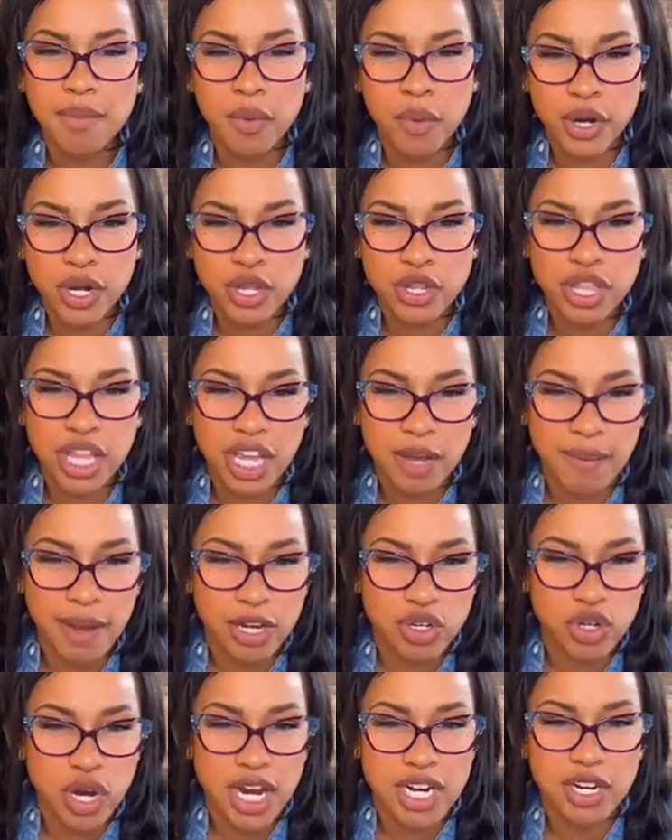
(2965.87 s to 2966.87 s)
But what do you think
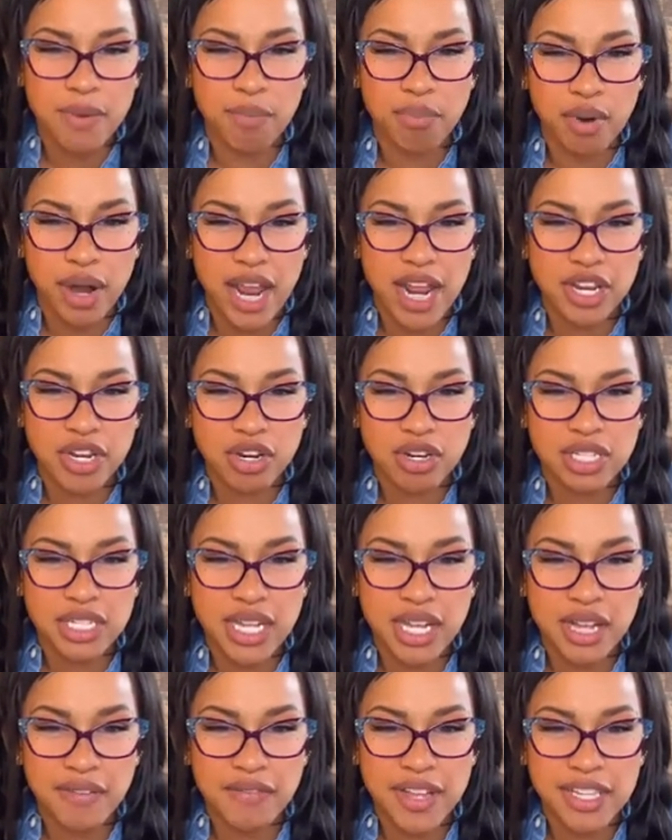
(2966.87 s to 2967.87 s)
about trying to brand
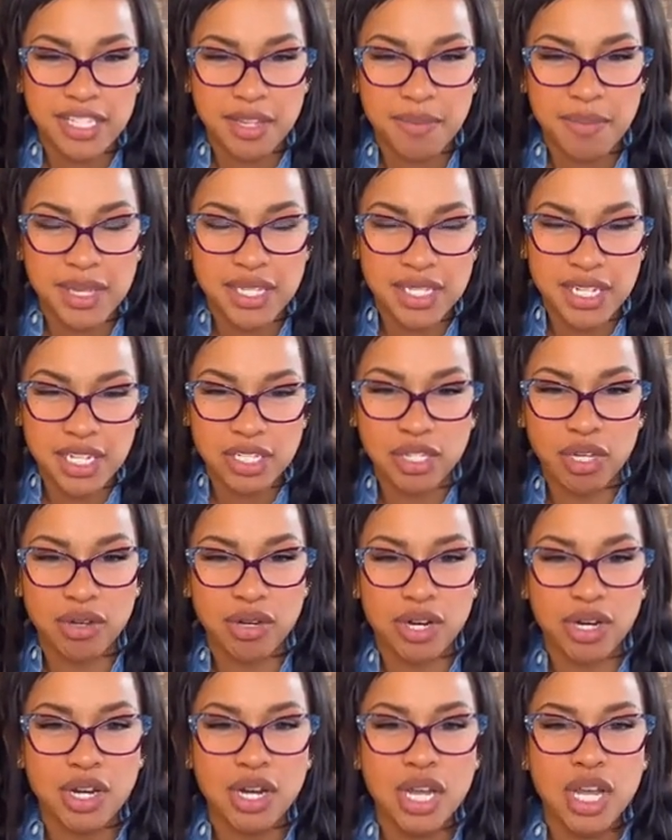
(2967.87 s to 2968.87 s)
yourself as a business
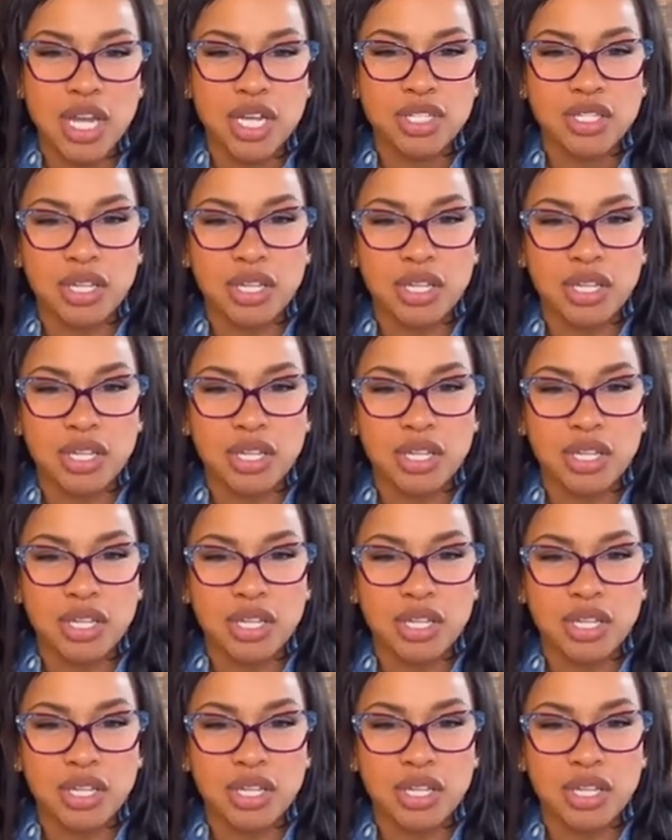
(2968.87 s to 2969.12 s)
owner?